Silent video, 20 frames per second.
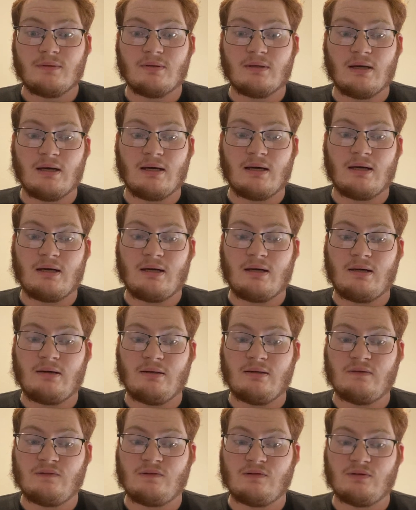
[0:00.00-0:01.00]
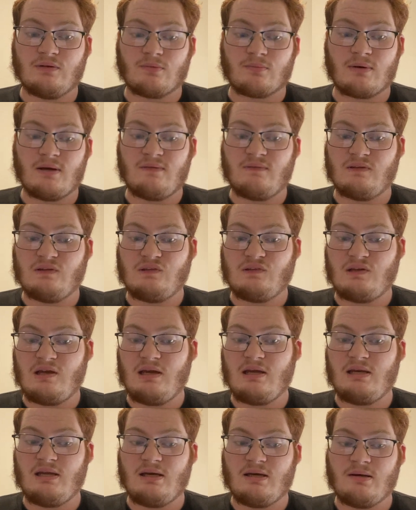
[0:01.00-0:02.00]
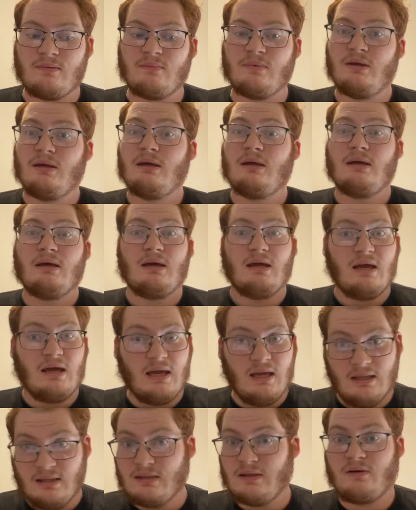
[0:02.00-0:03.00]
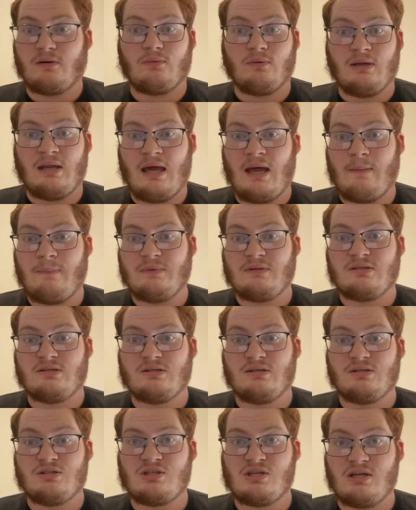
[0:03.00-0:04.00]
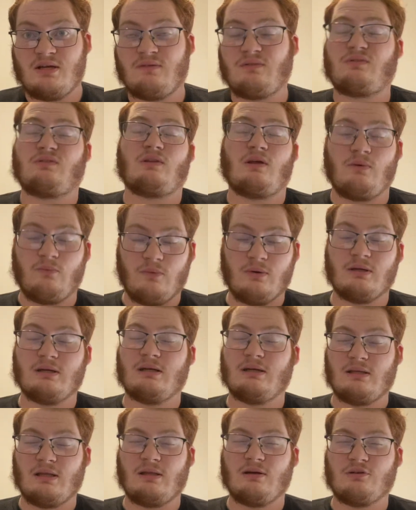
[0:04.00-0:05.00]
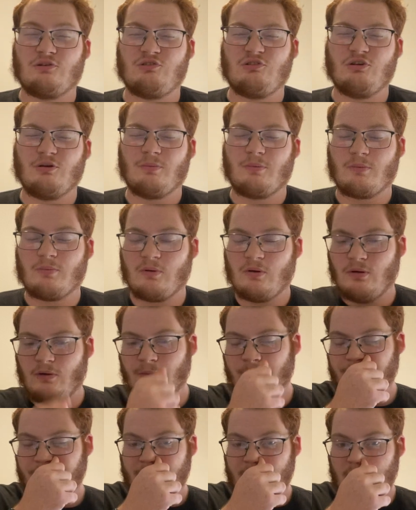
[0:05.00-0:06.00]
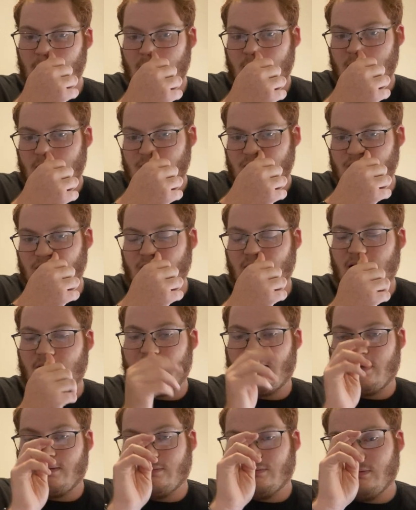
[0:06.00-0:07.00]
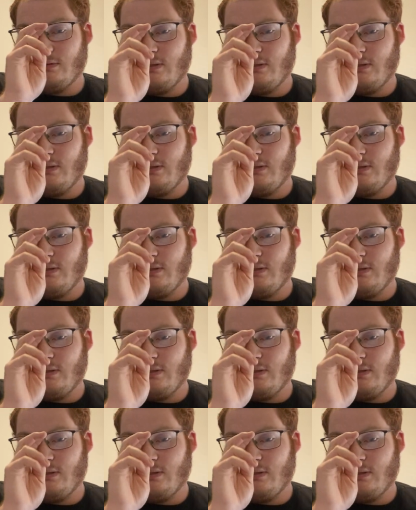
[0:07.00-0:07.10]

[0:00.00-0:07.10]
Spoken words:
the Ravens Stadium. And look what happened to the Chiefs. They won another Super Bowl. So, yeah,